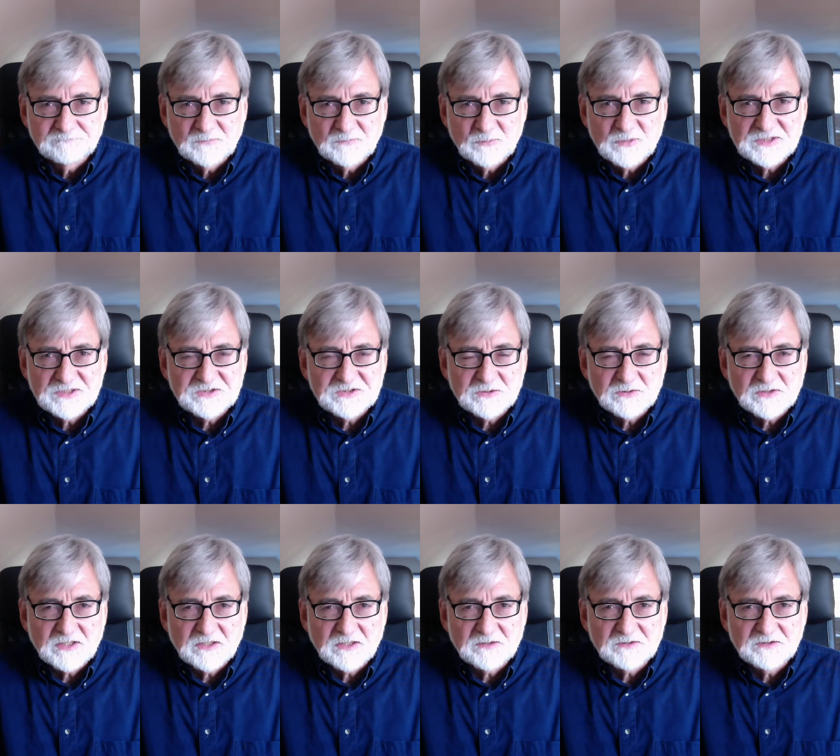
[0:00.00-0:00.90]
ratio
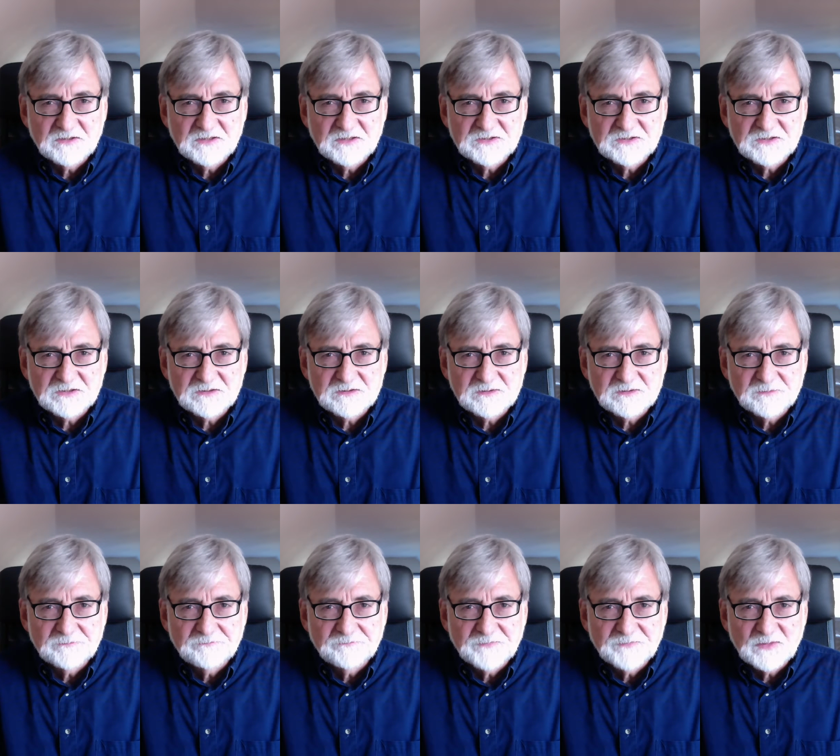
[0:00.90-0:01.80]
calculations.
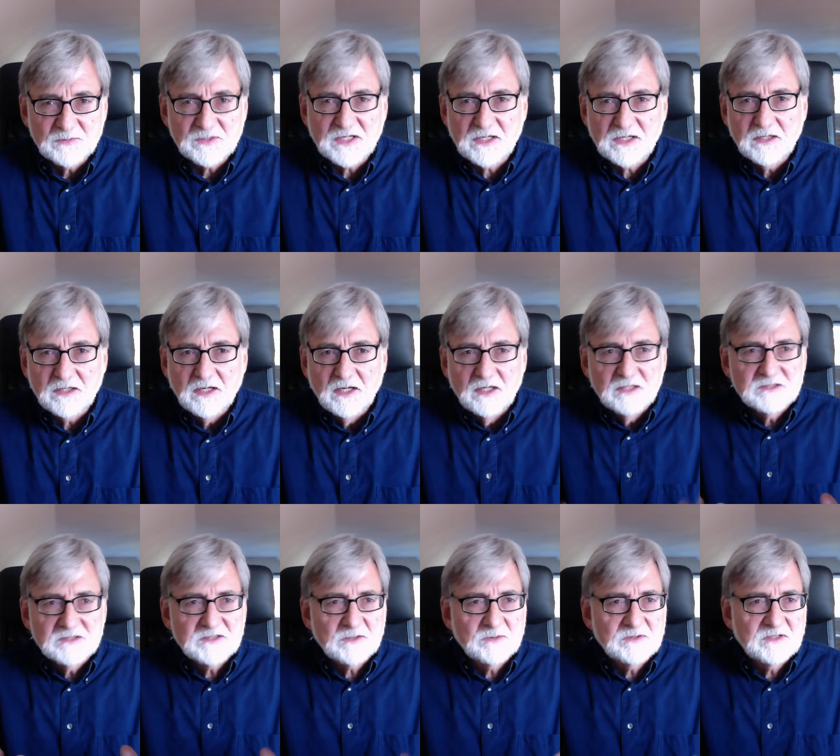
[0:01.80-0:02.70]
Okay,
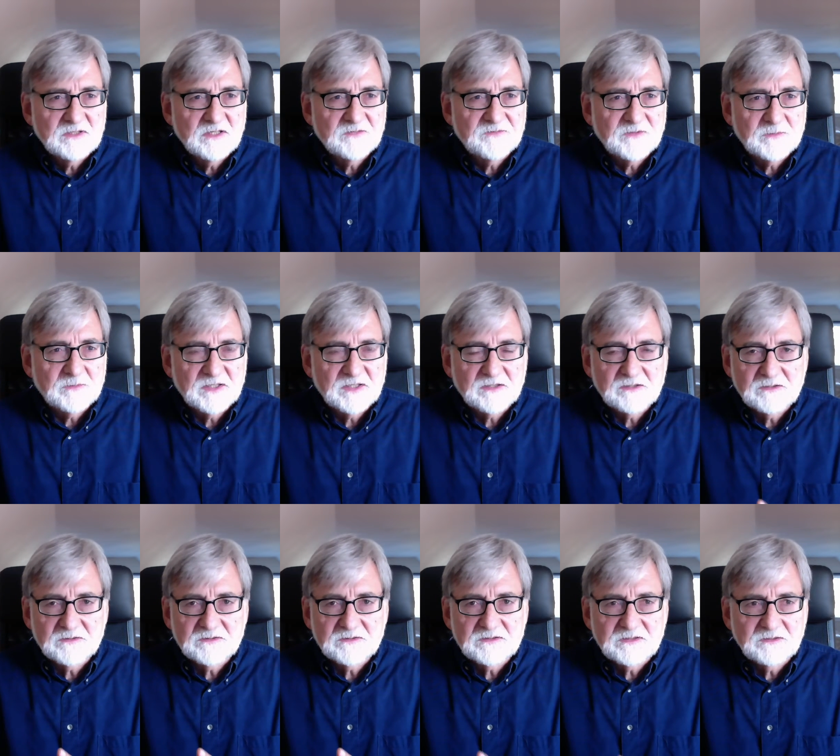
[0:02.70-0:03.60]
so enough. I'm at
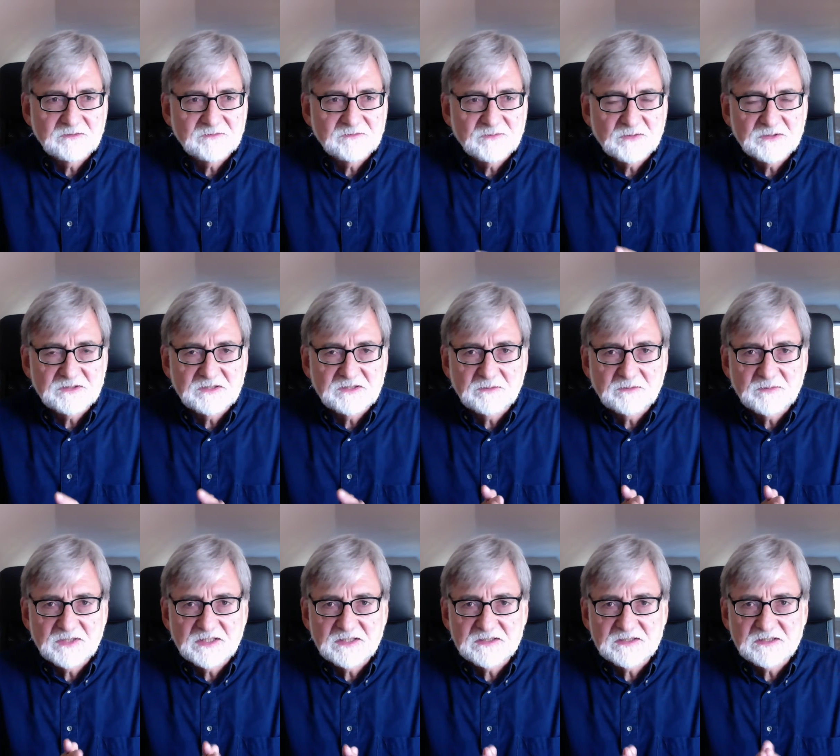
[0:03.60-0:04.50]
14
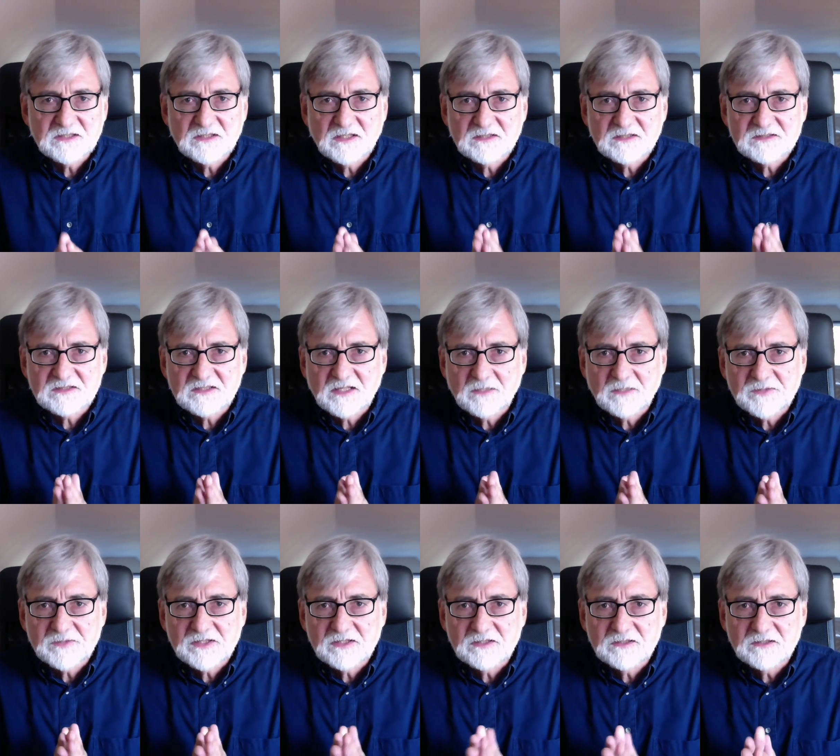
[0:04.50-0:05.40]
minutes. I'll stop
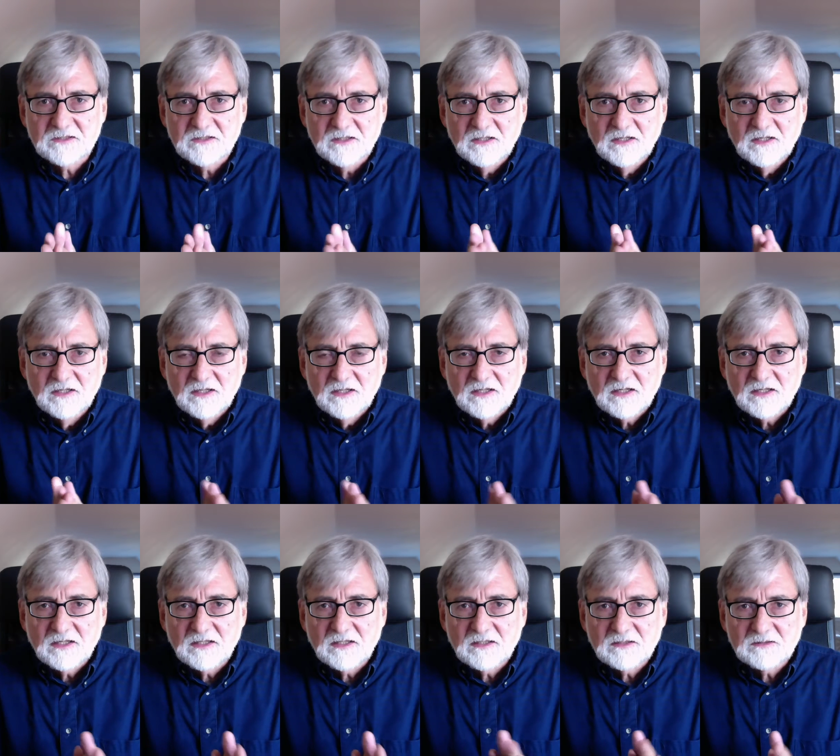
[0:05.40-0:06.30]
there.
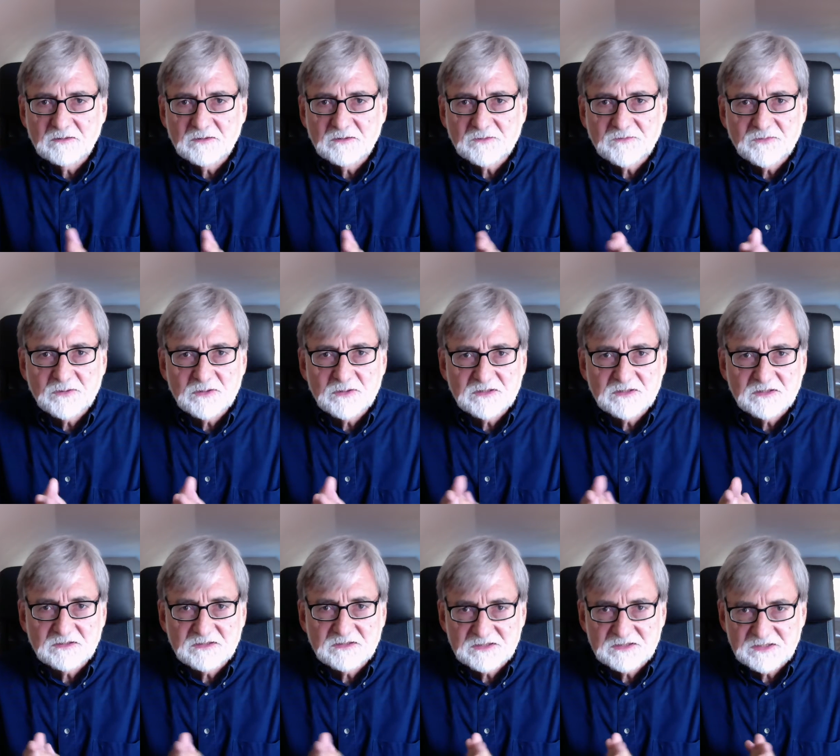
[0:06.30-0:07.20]
Look
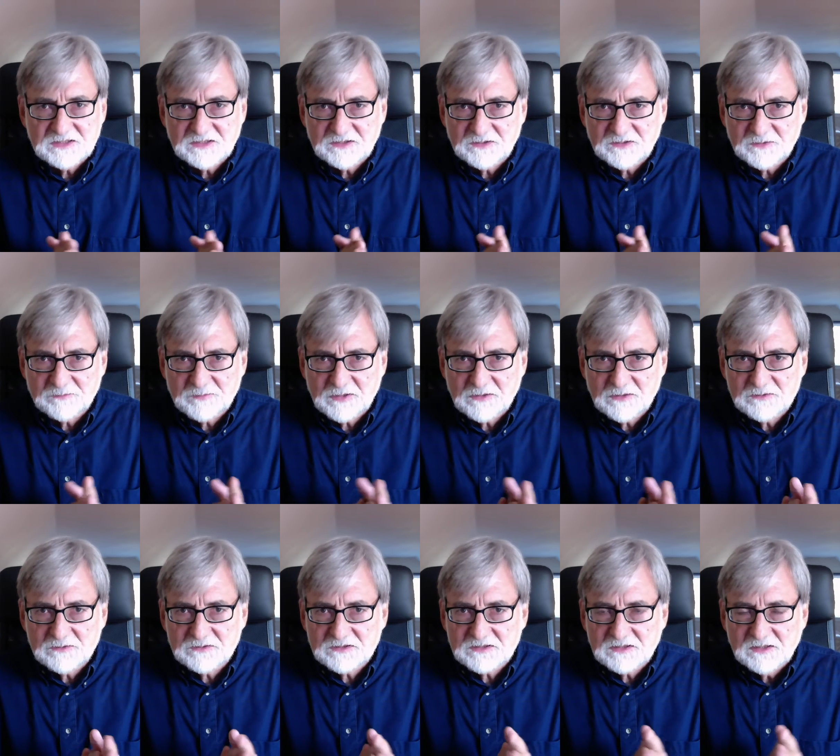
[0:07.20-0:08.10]
forward to seeing your
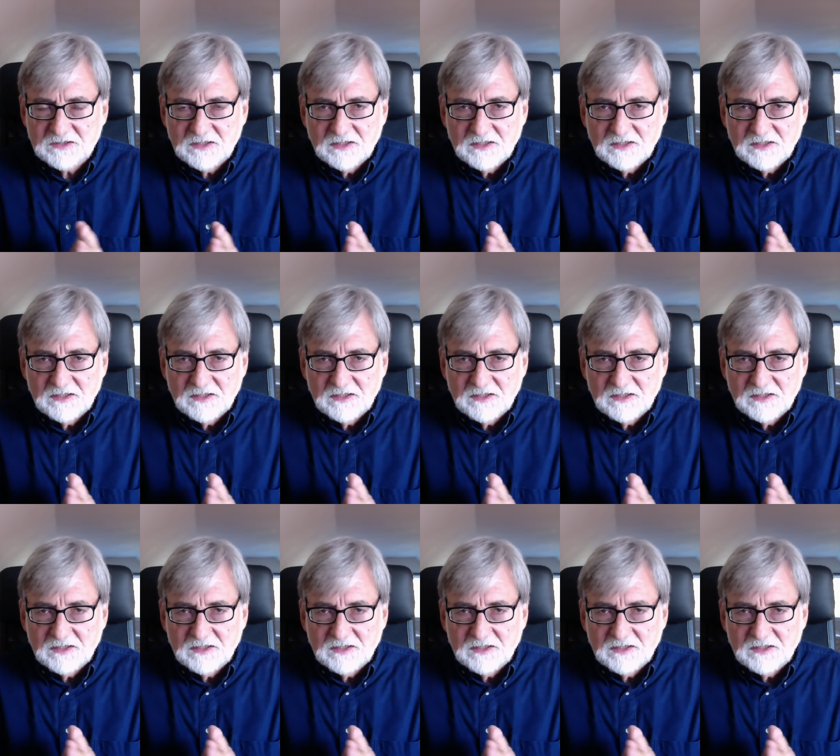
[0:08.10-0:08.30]
post.